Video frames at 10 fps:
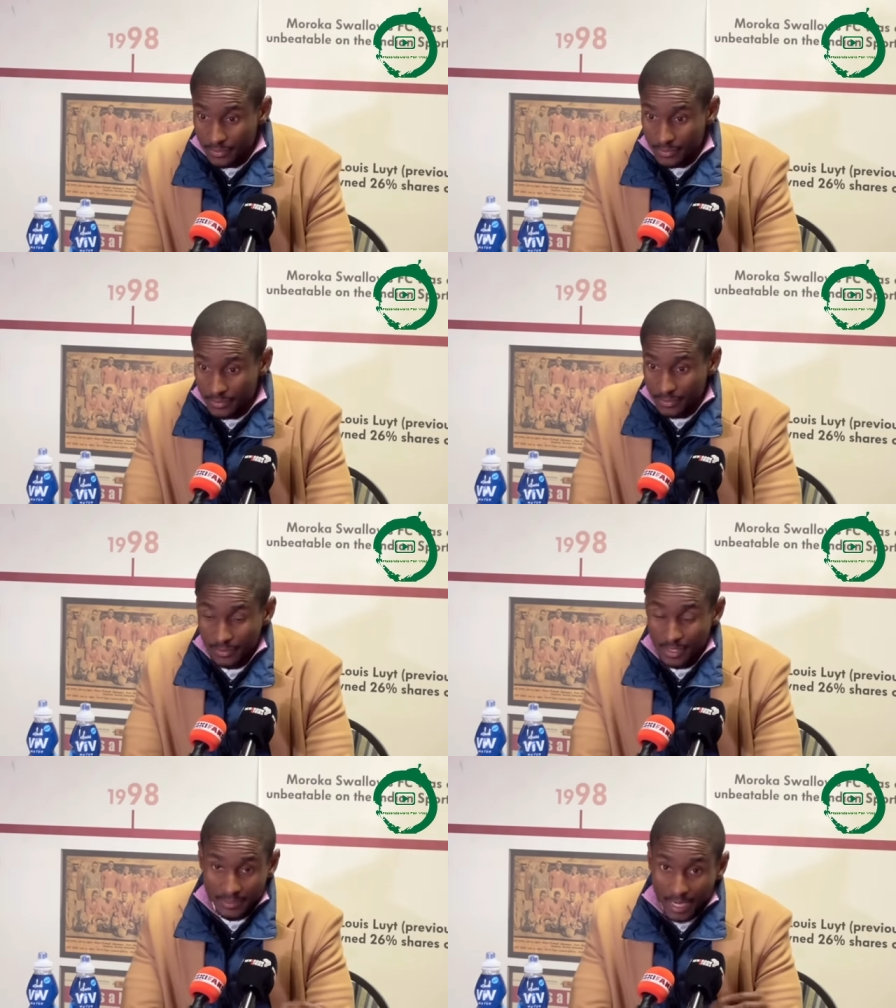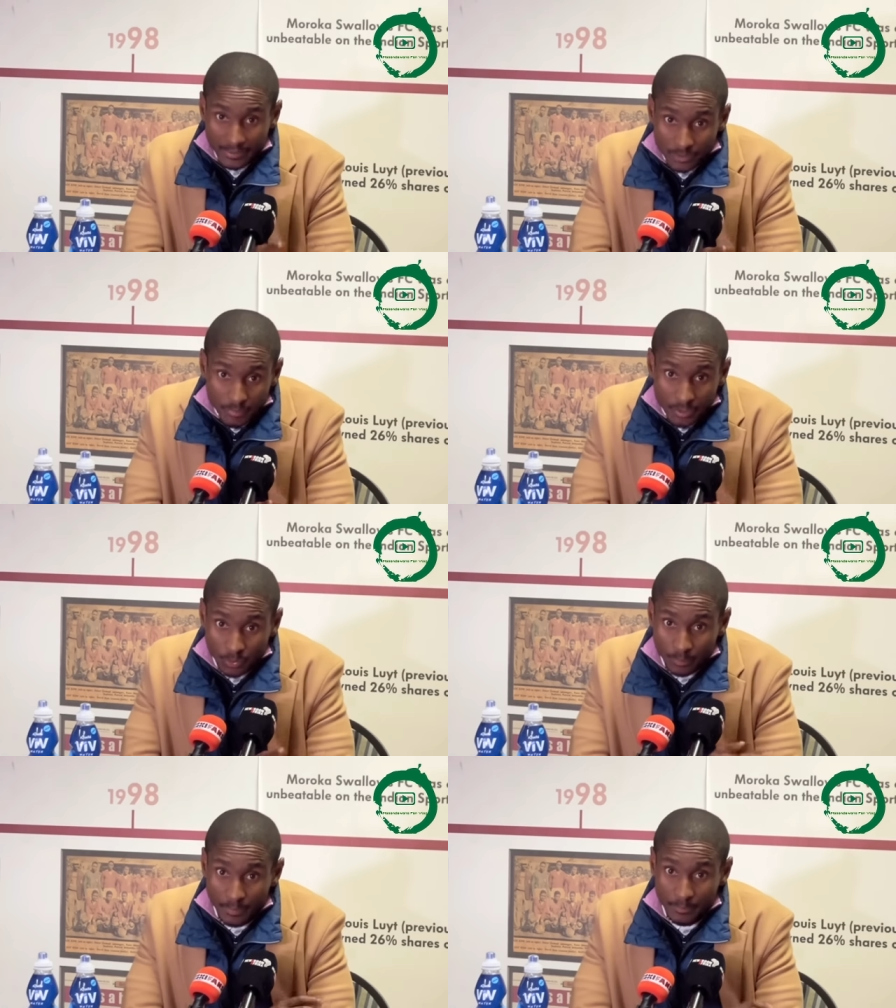they're trying to be
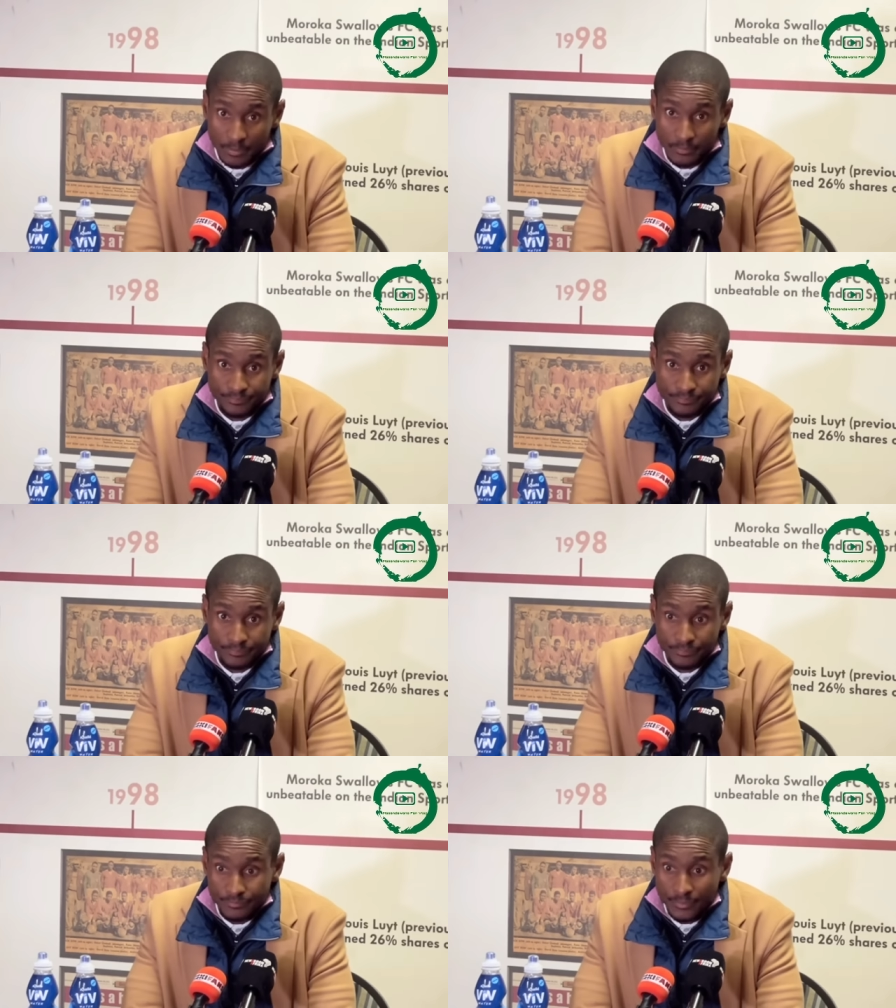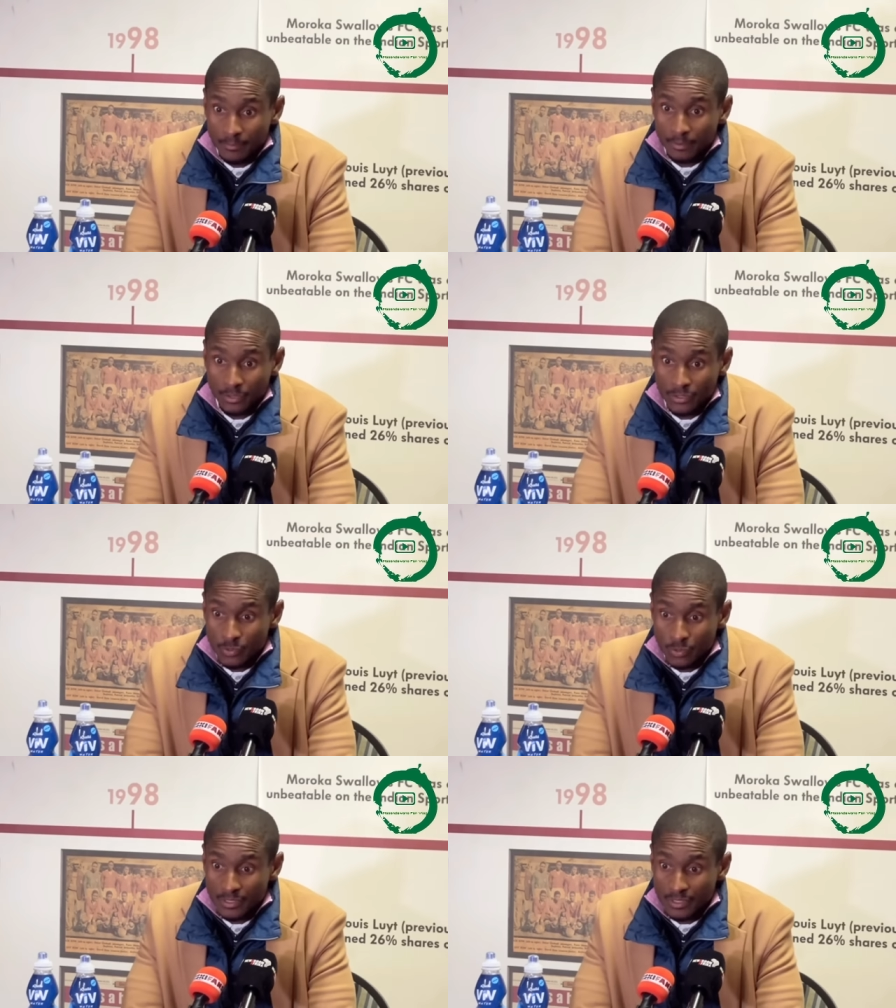good people because
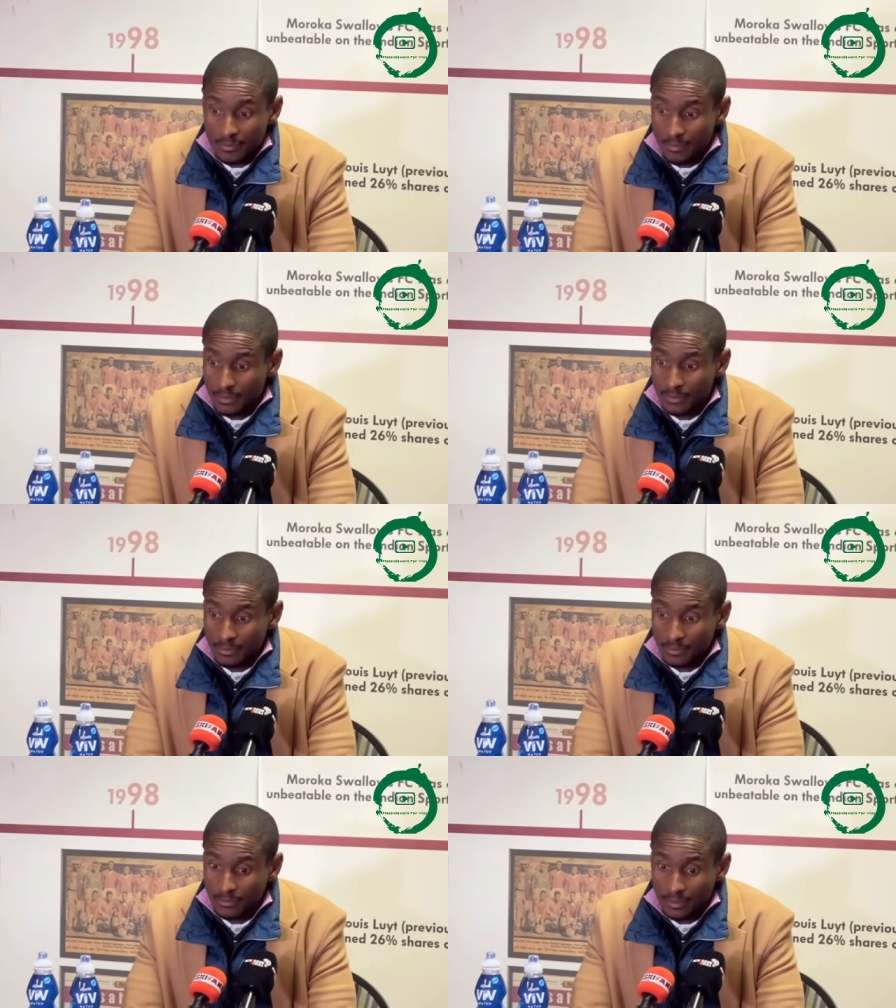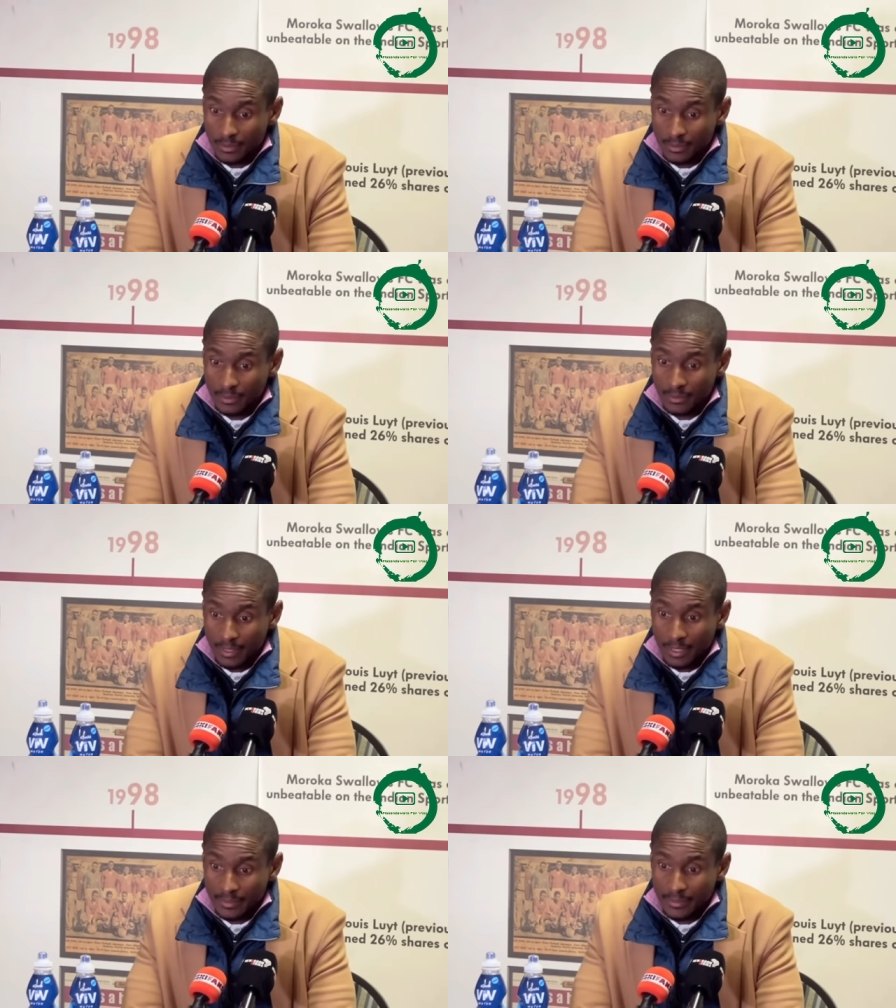Lucas has been uh,
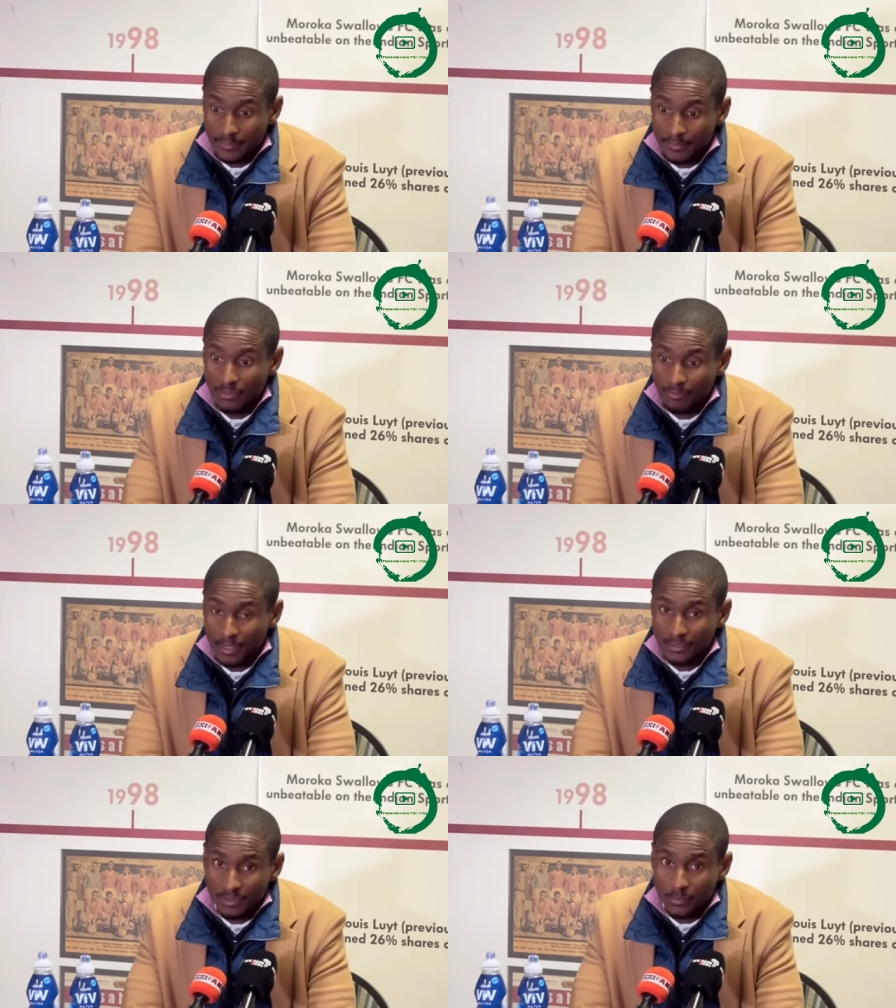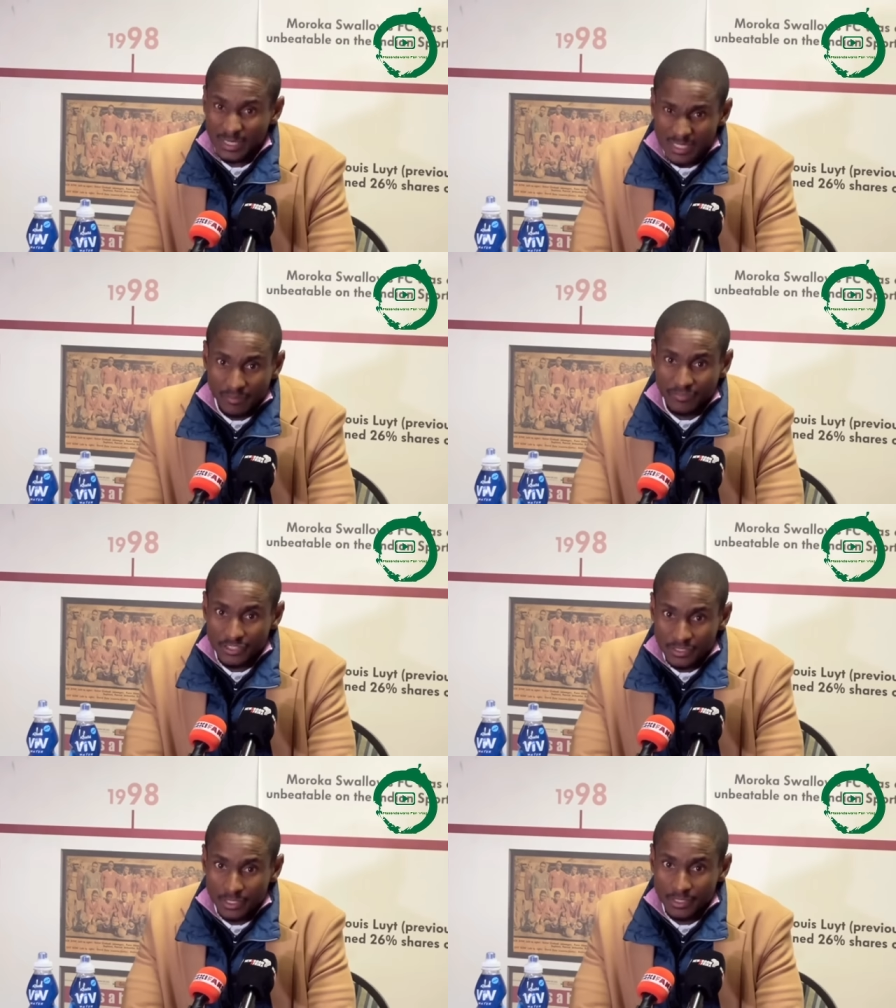under a bit of pressure with
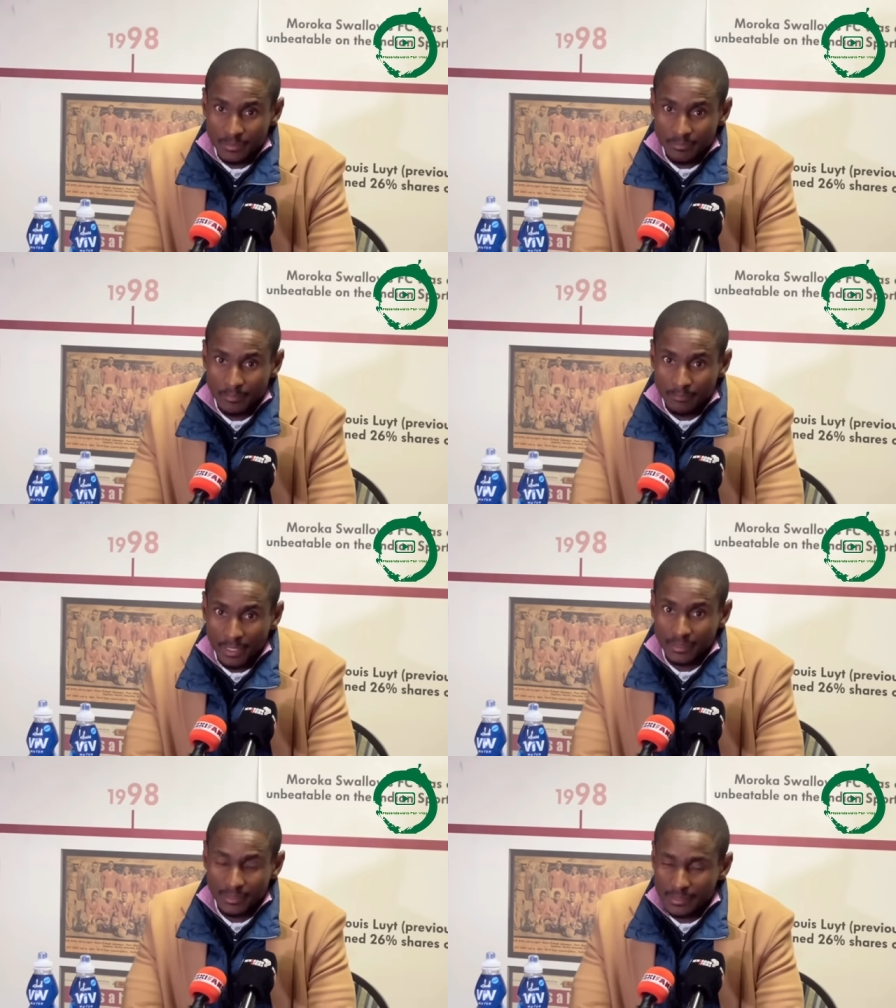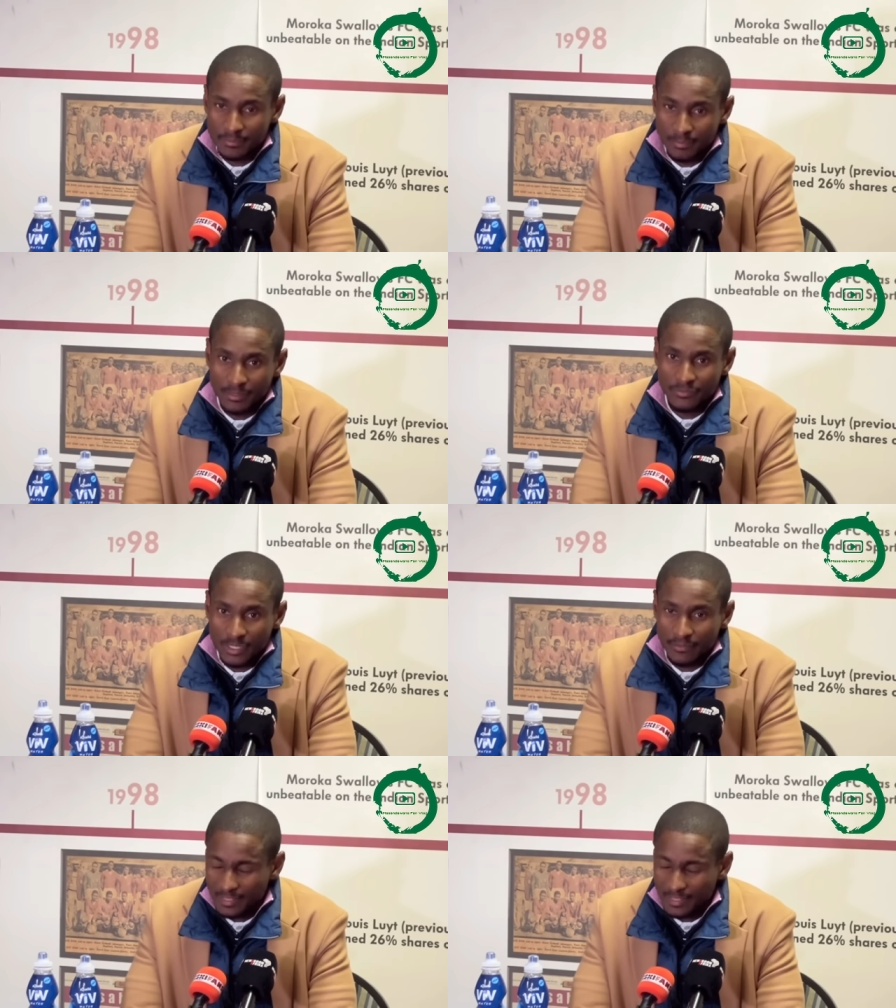selfishness and being branded as a bit of self.